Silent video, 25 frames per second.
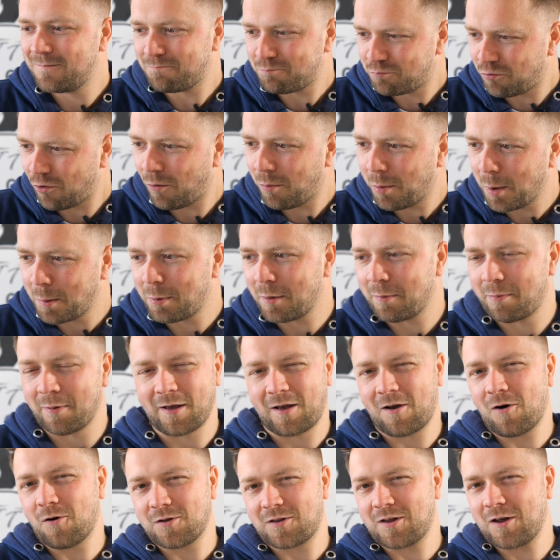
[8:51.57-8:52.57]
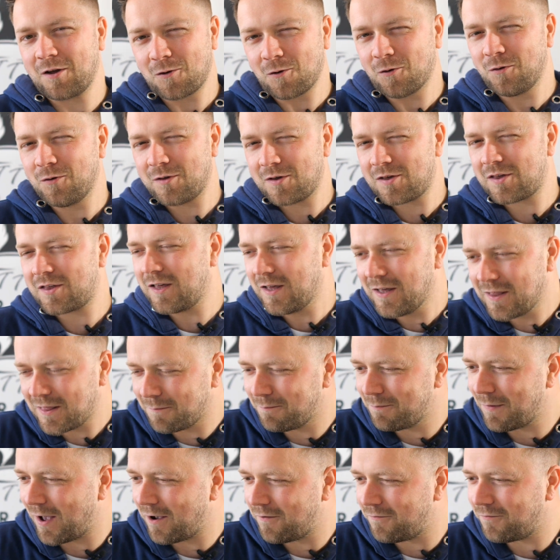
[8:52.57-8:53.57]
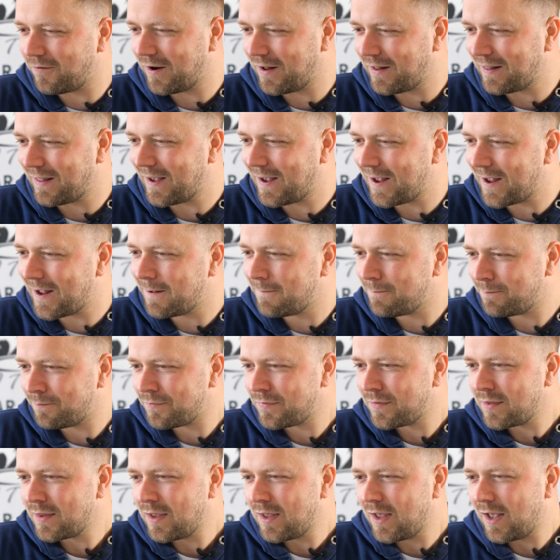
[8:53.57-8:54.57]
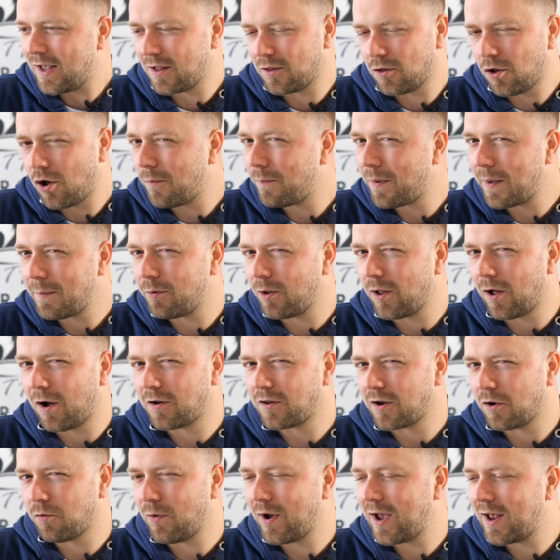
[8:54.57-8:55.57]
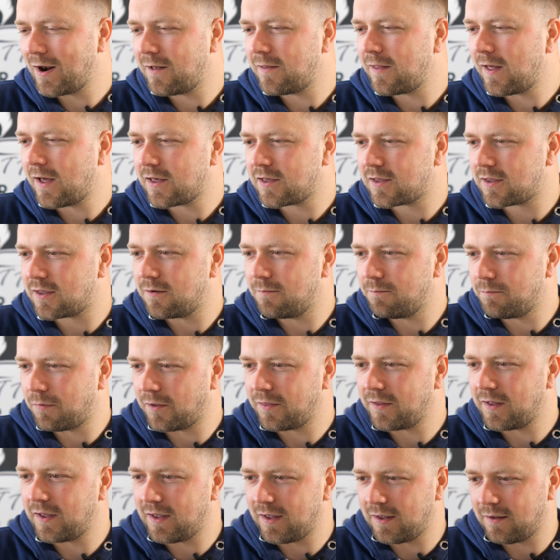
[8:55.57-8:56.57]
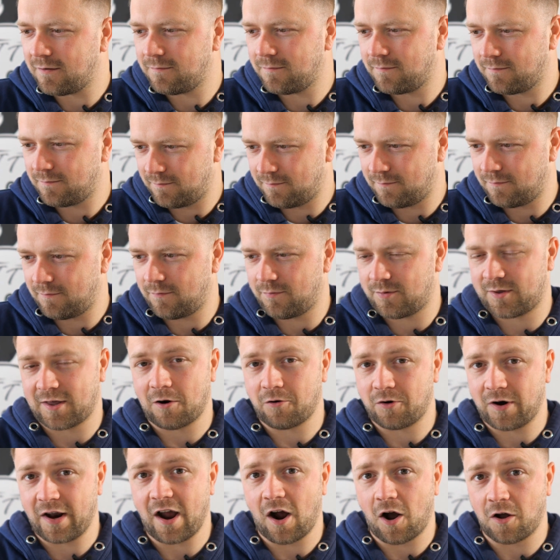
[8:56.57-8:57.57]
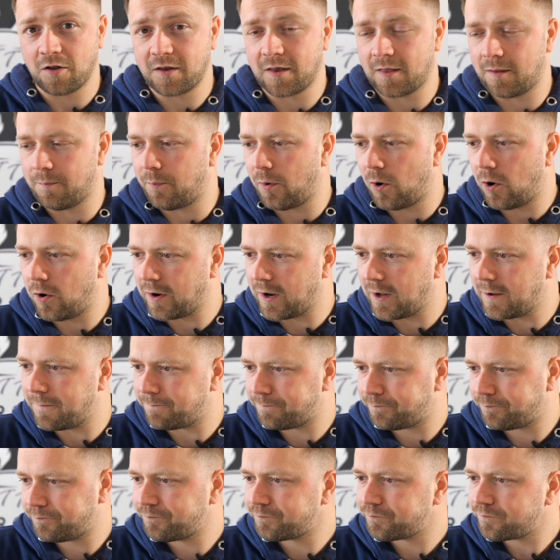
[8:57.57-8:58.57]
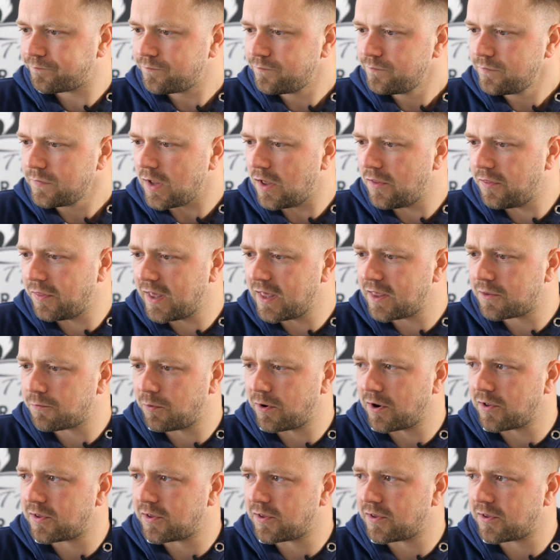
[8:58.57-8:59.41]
probably because you don't see them every day. And a lot of people aren't aware of this, but certainly under the bonnet, these were